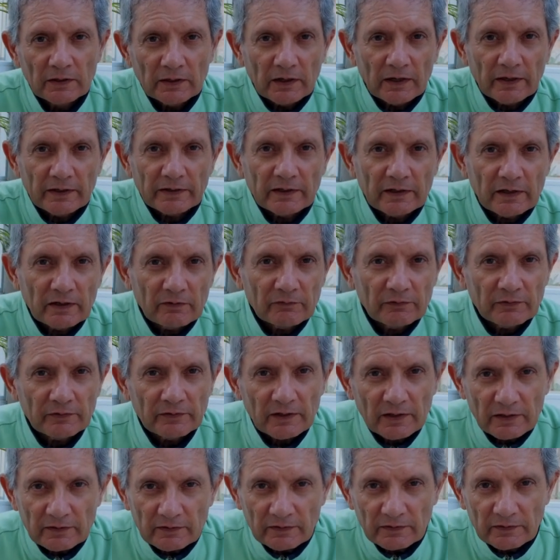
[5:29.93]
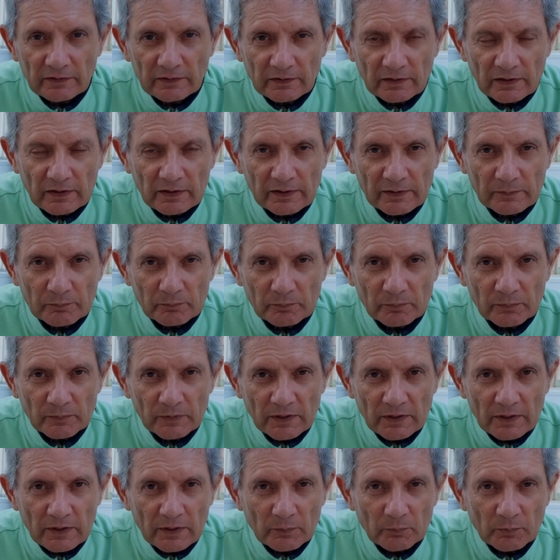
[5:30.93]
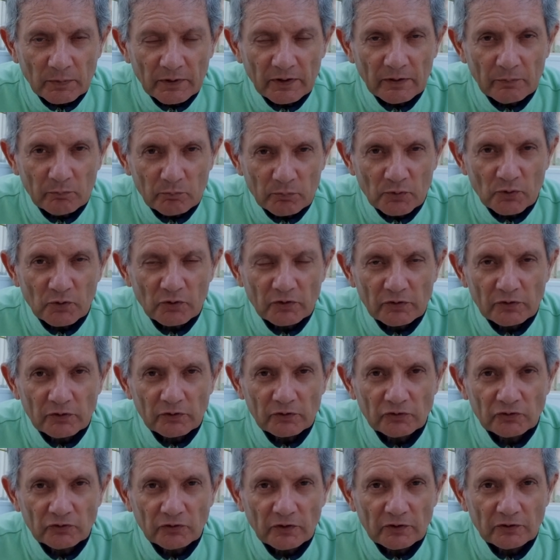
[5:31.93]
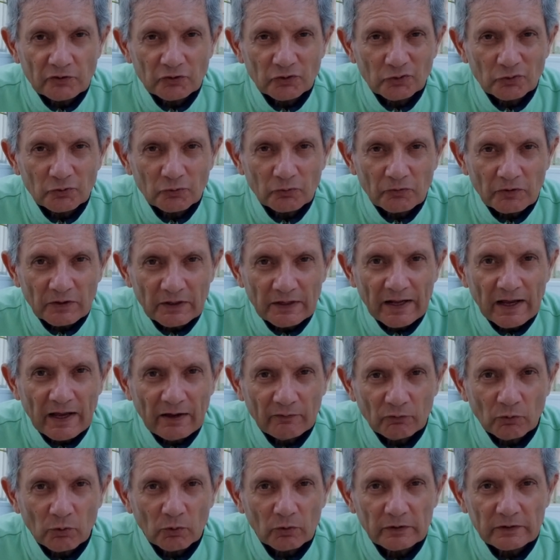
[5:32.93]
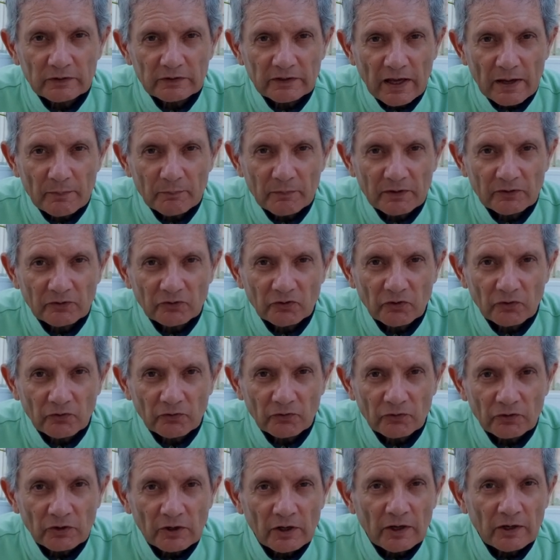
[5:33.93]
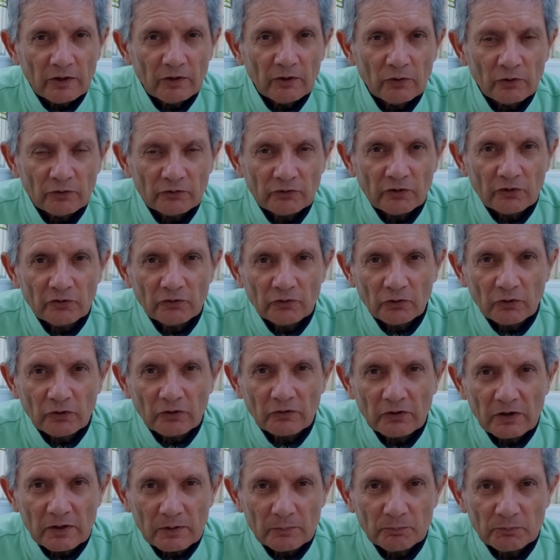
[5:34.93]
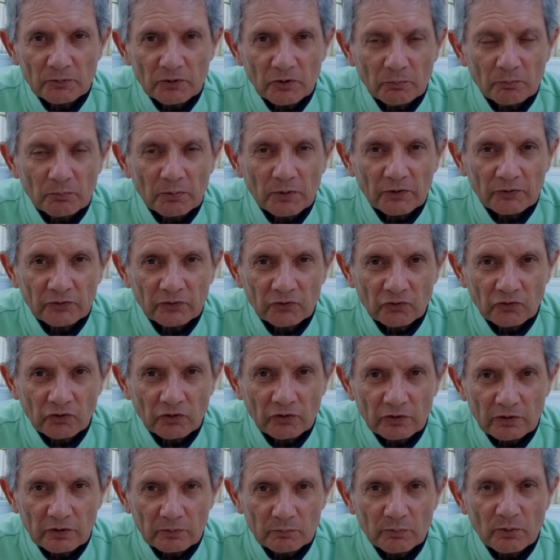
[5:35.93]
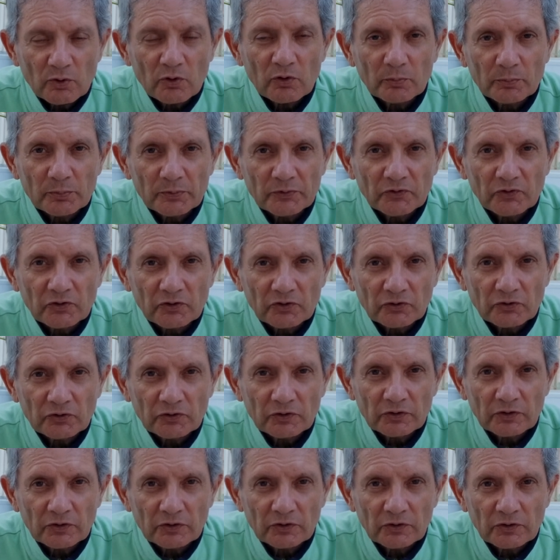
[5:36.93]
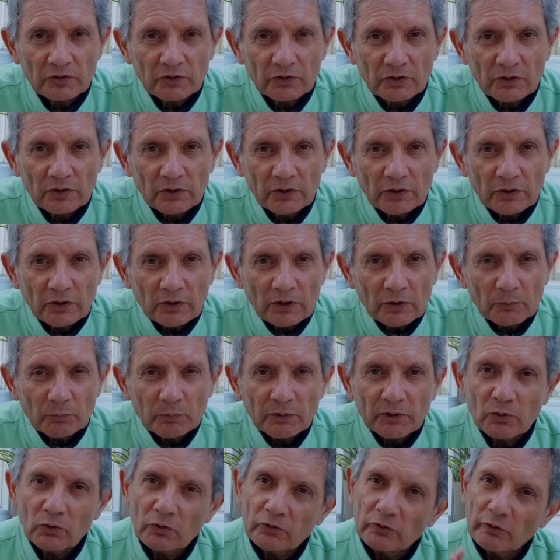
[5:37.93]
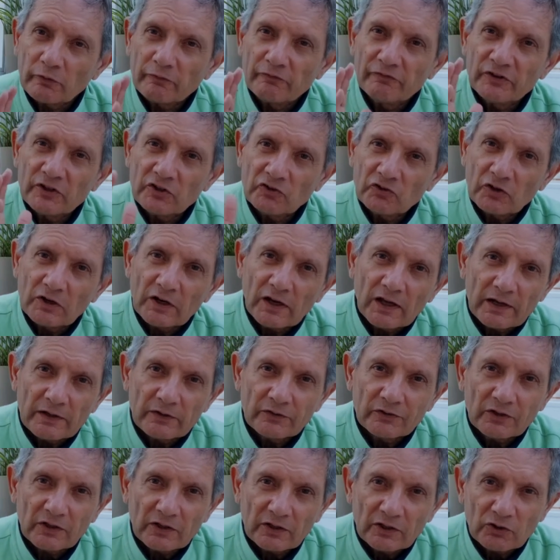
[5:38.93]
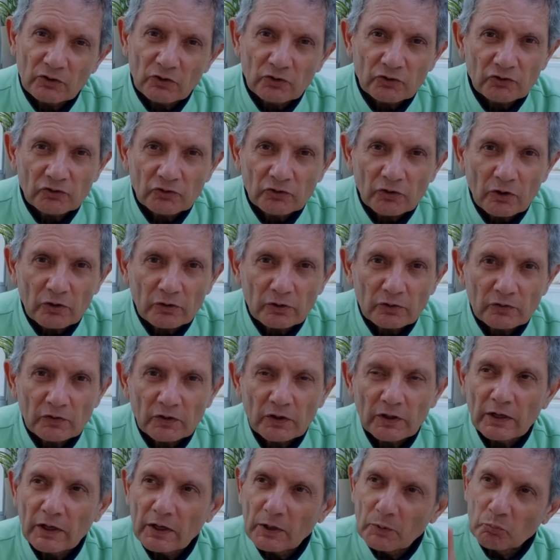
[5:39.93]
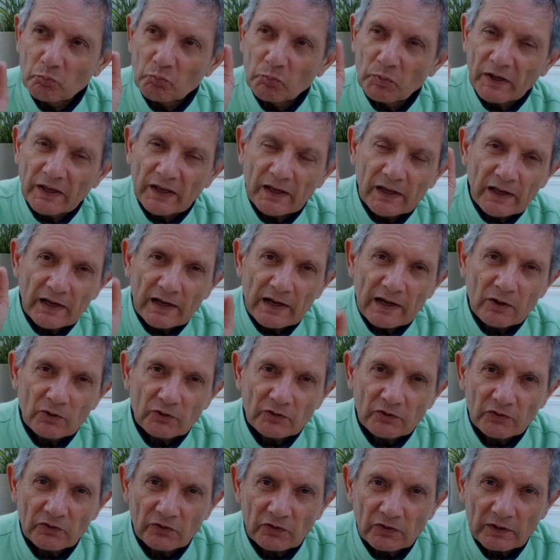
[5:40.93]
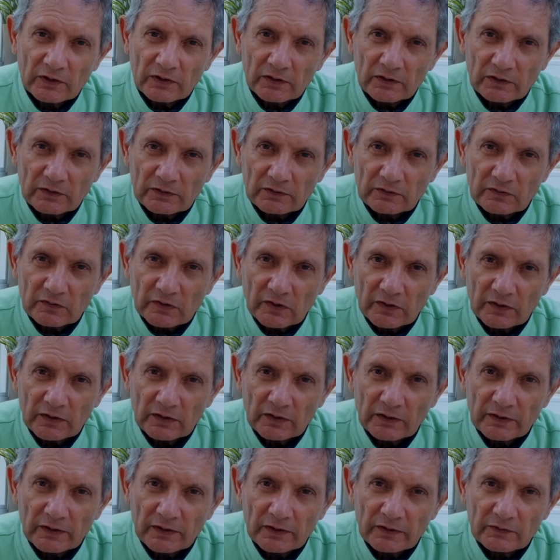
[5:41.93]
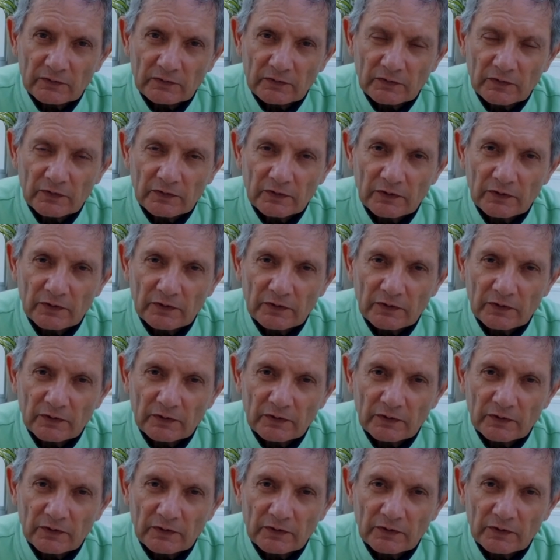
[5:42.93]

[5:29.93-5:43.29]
I covered that in a clip, but important that you really have all the dimensions, not just your grip, your posture, the ball position, but also visualizing your shot, picking out a single target,